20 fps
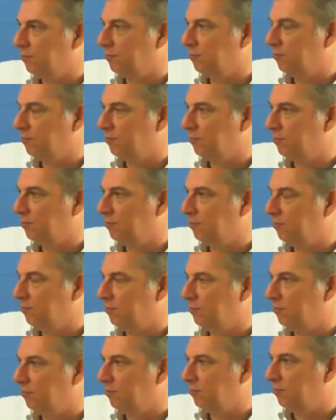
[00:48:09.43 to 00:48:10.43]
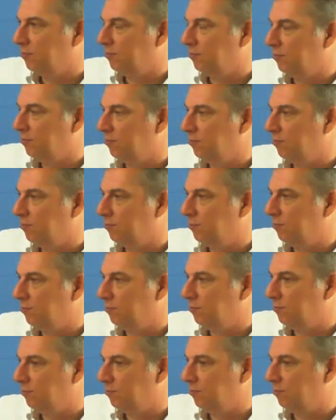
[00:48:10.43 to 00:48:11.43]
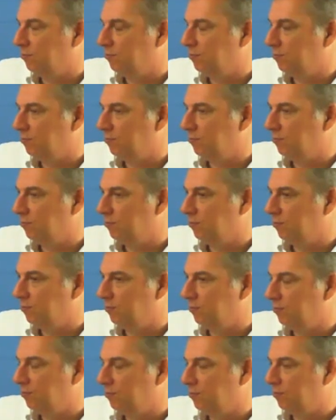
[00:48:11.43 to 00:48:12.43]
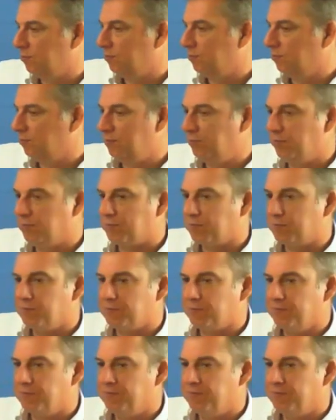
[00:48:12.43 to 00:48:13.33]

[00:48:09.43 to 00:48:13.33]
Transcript: The person shown says nothing.